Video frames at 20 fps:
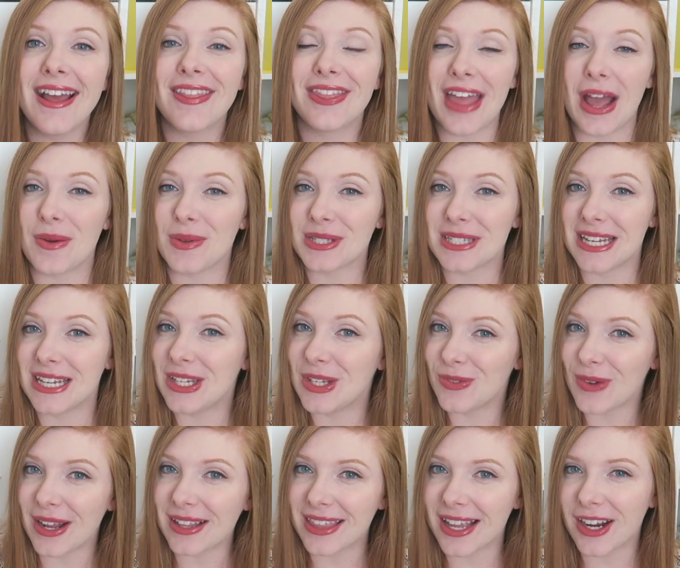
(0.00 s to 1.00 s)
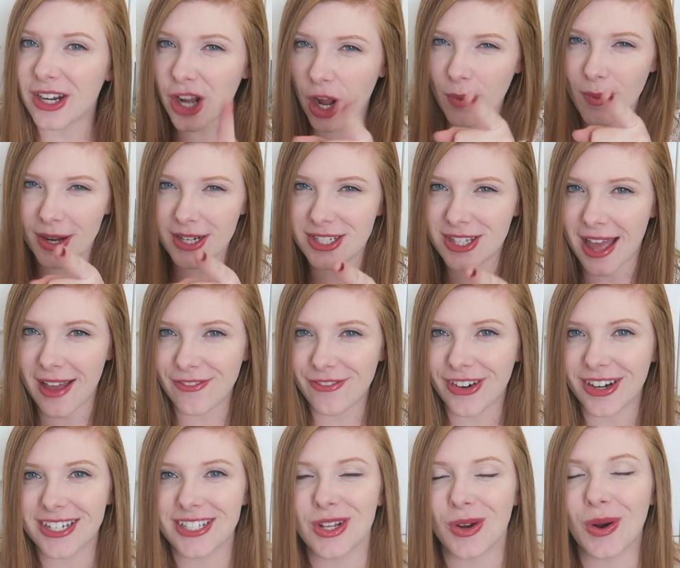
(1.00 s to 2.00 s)
That will take you right there. Go watch that
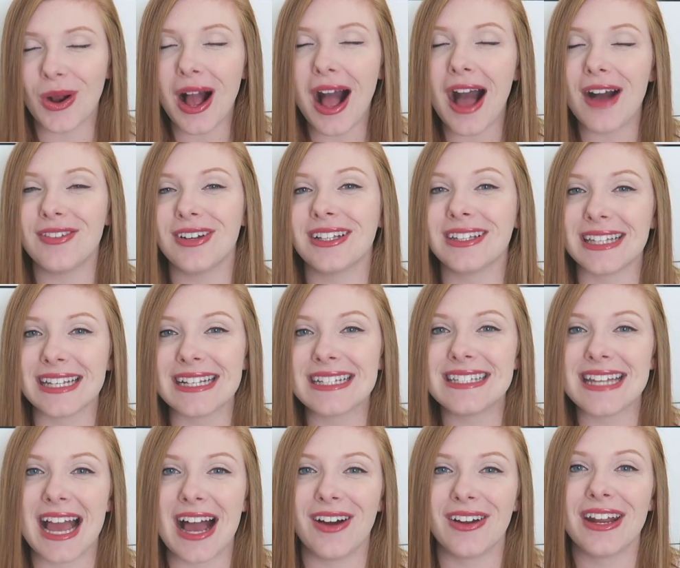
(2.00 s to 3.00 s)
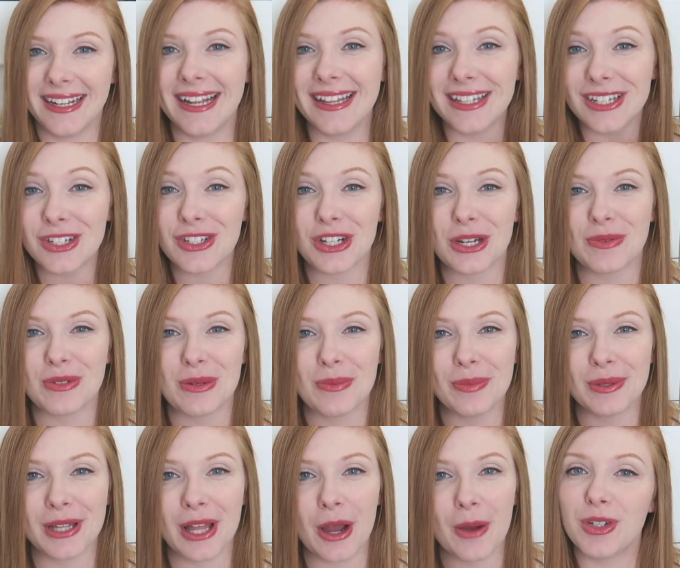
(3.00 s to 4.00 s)
first, or I'll have a link down in the description
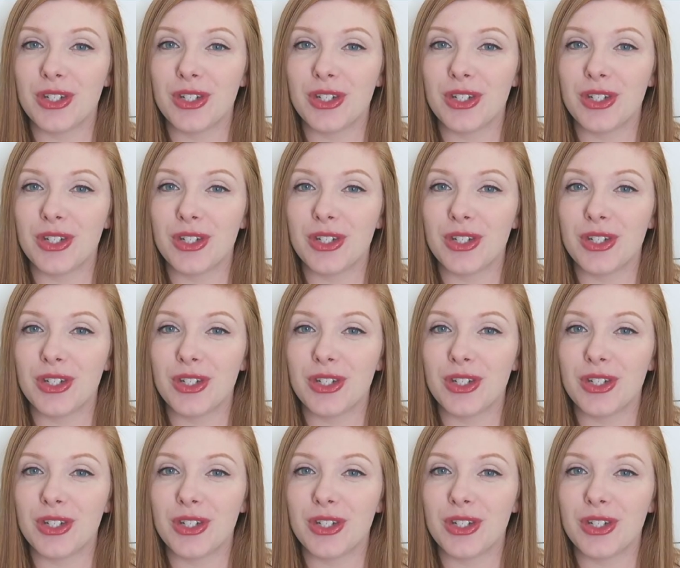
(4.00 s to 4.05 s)
below.